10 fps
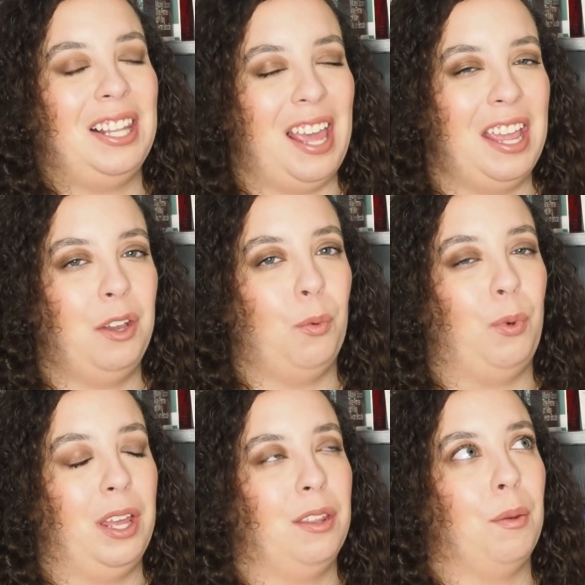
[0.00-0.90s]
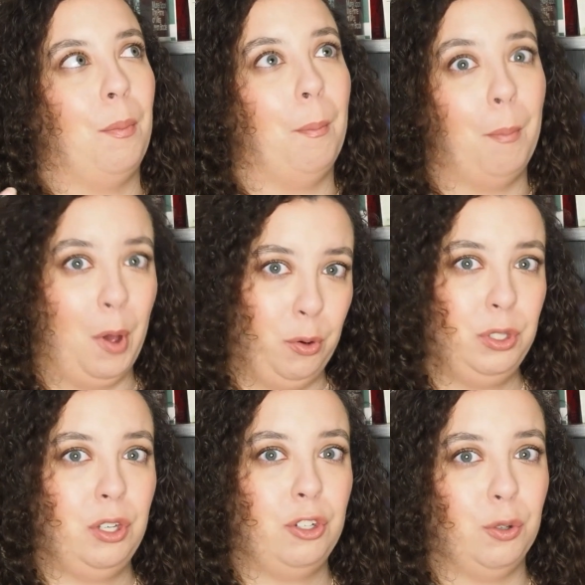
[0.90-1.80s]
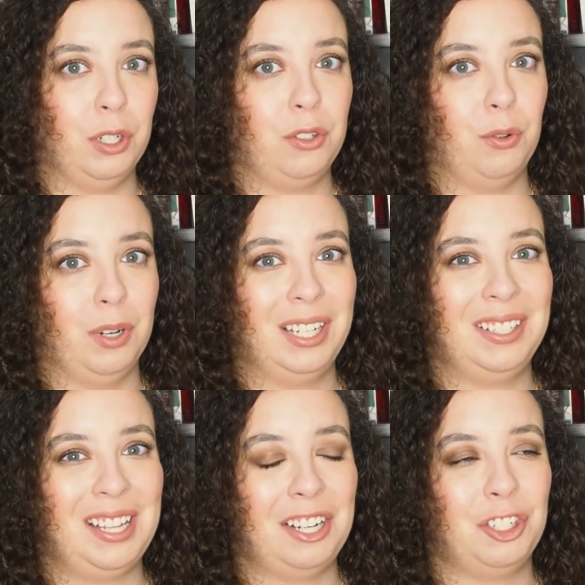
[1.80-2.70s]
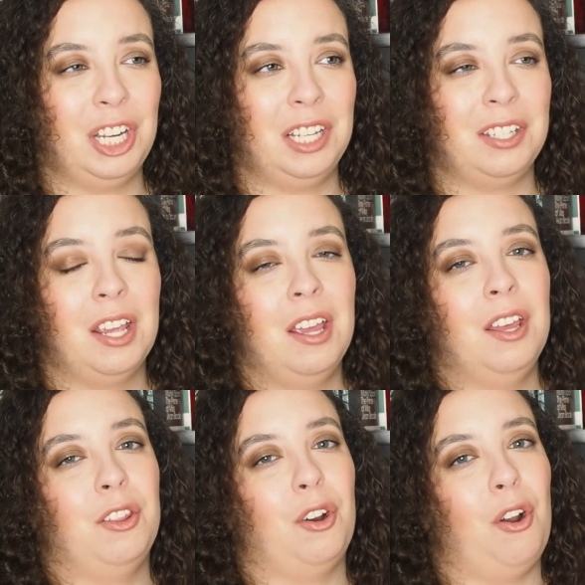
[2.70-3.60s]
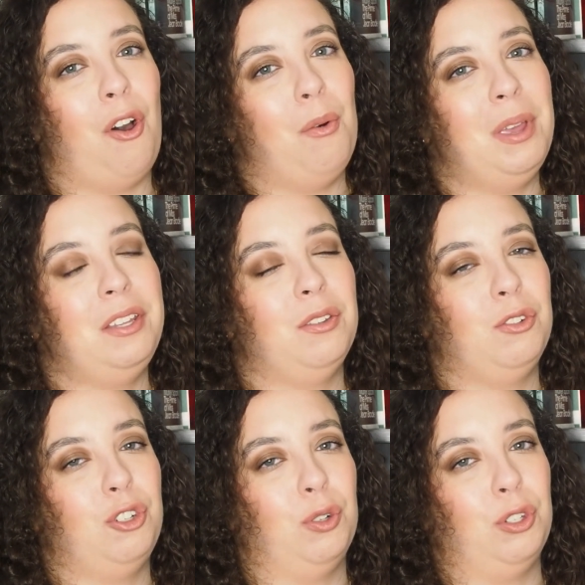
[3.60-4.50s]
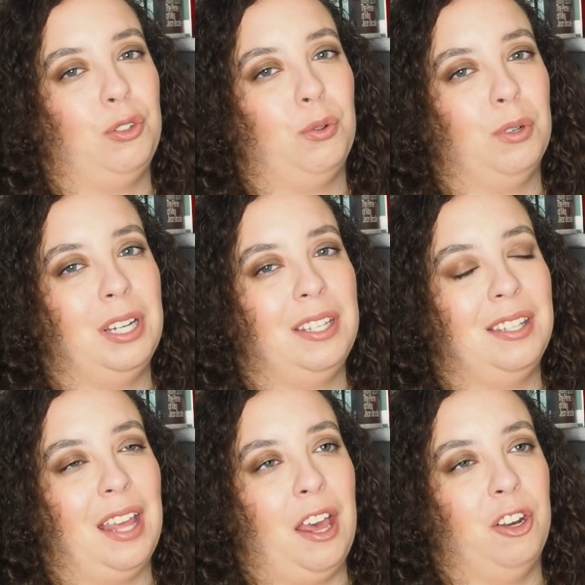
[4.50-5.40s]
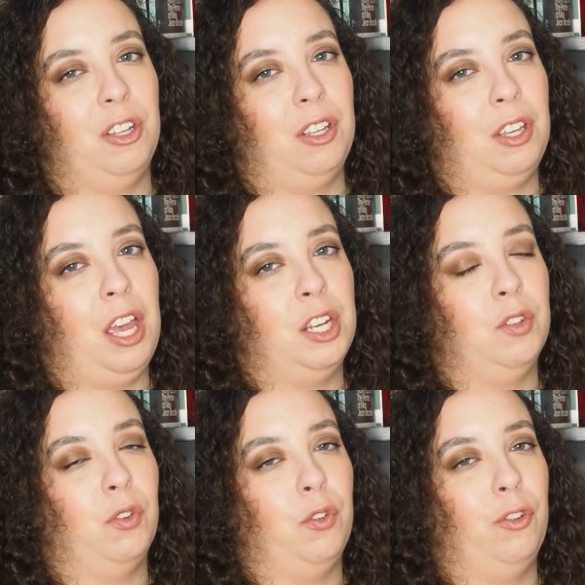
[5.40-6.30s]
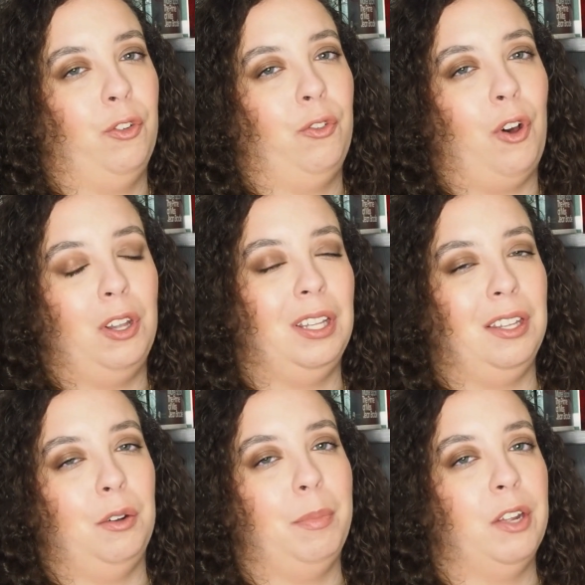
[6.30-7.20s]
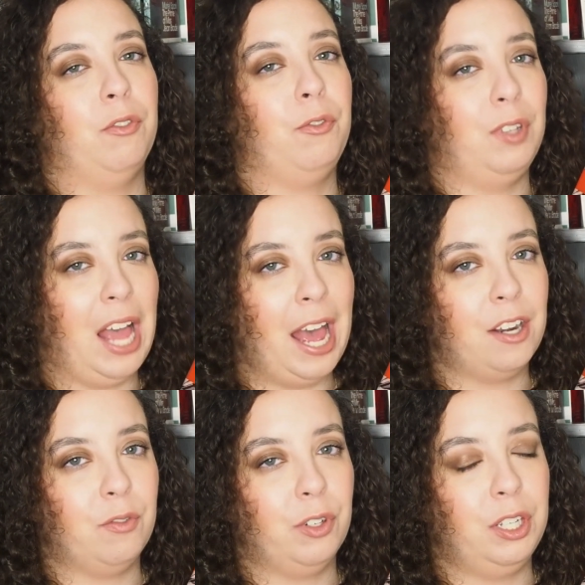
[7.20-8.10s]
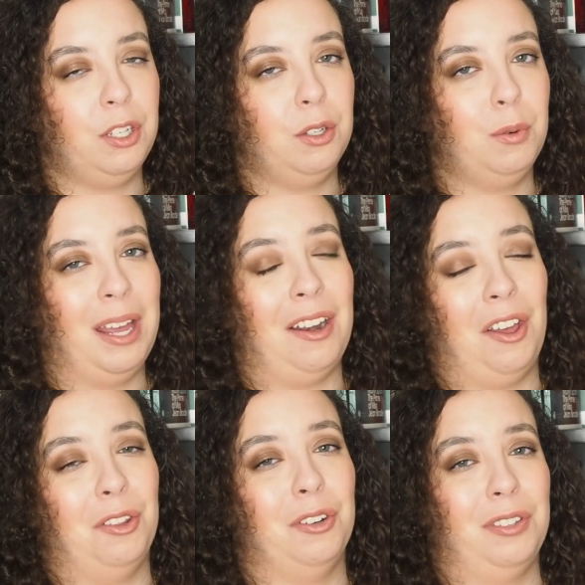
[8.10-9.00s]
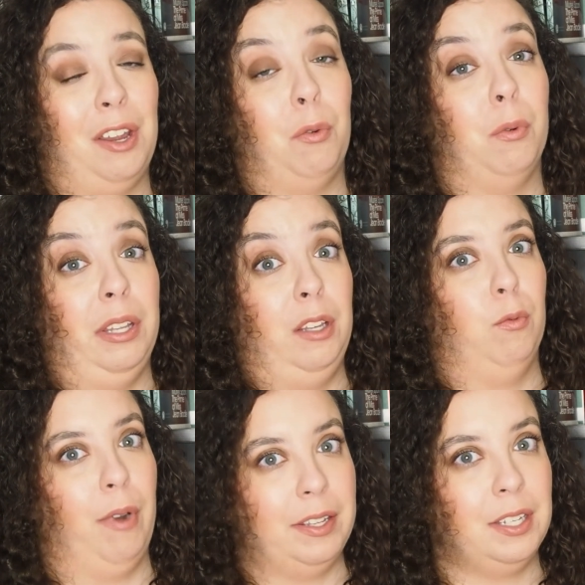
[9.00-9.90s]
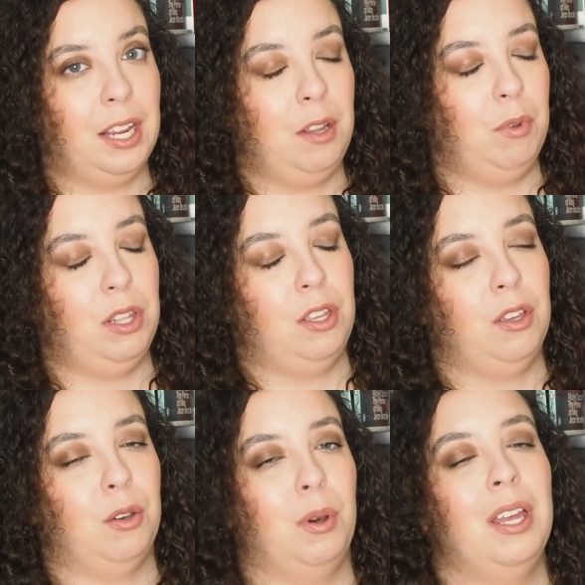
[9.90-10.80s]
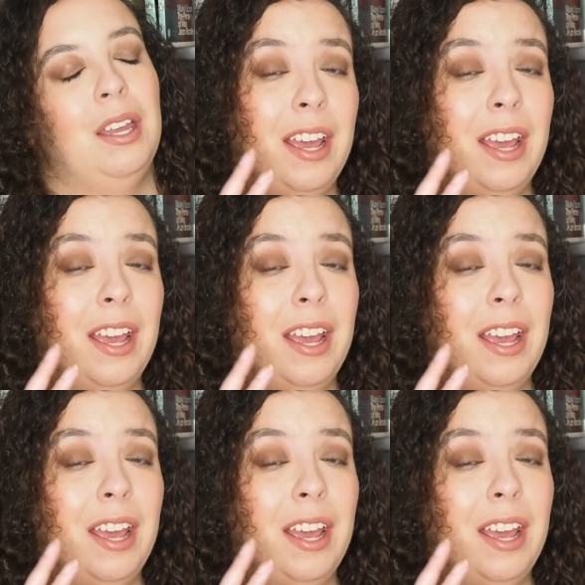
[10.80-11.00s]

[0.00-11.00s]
like with most short story collections, there are always those short stories that kind of fall a little bit flat for you and others that really resonate with you.